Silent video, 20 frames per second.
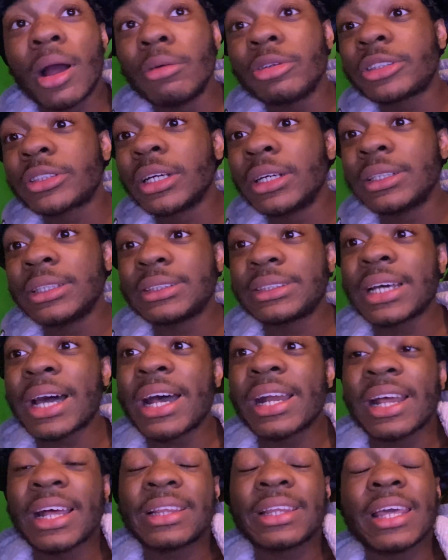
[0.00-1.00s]
I'm still
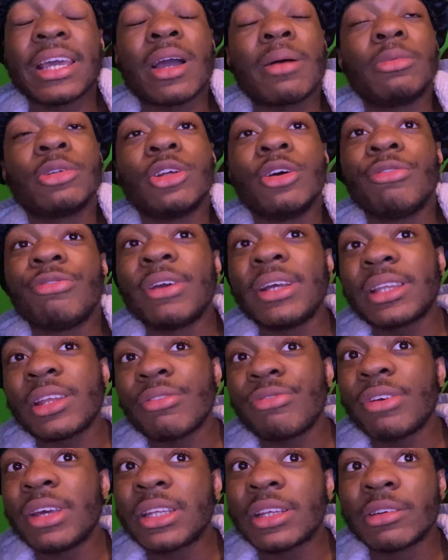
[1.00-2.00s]
deciding. I think I'm gonna do
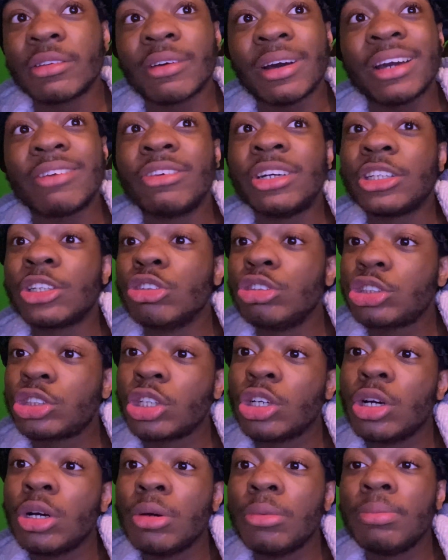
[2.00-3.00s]
50-50 like with
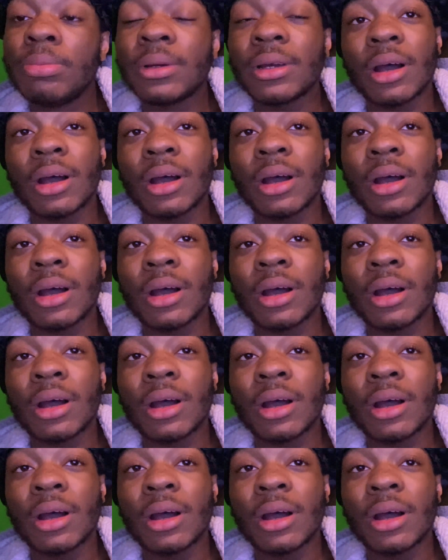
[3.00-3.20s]
YouTube.